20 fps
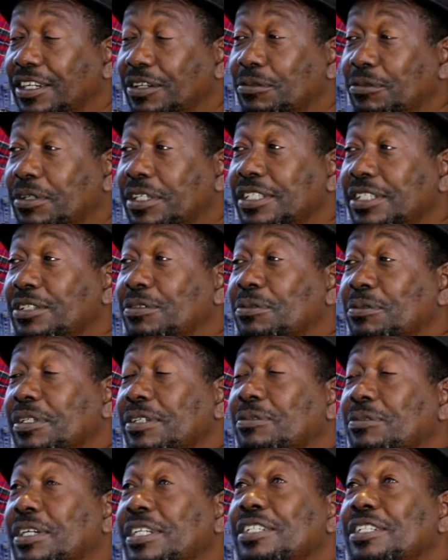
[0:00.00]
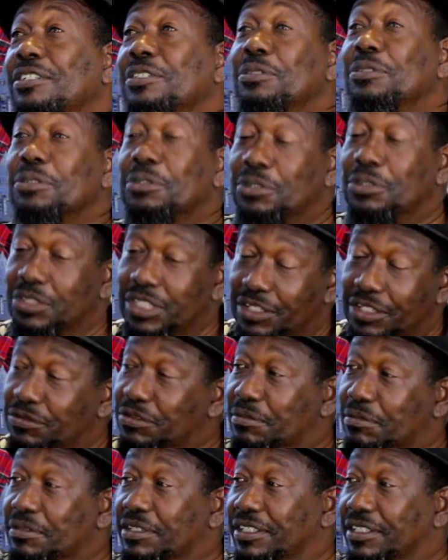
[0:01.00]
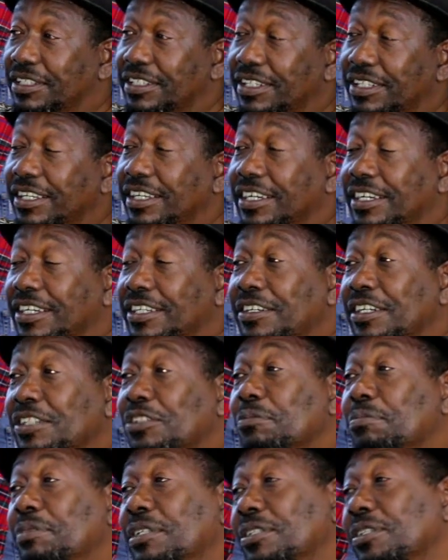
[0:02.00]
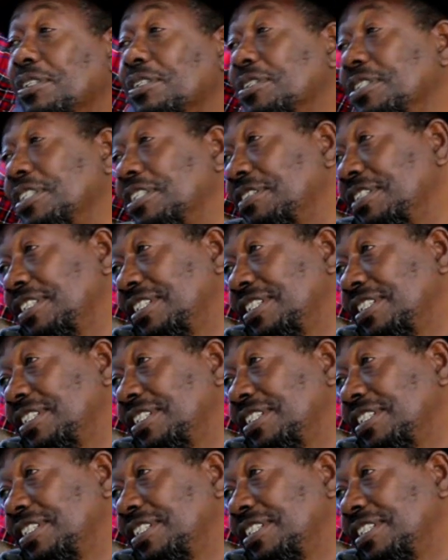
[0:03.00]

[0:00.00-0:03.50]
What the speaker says: What you did for me, you had to pay to learn it, and